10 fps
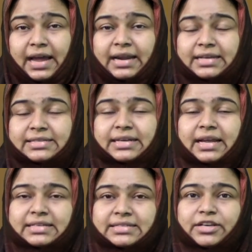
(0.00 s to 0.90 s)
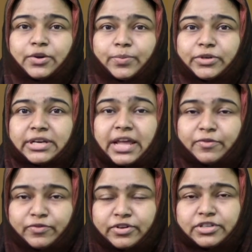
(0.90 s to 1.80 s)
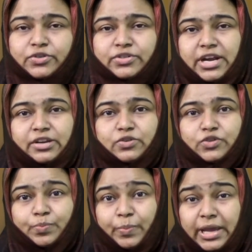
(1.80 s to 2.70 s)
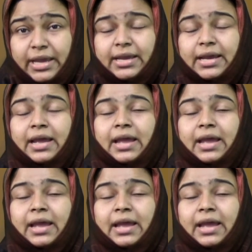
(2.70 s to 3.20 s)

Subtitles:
unless and until you put in efforts, you try to speak,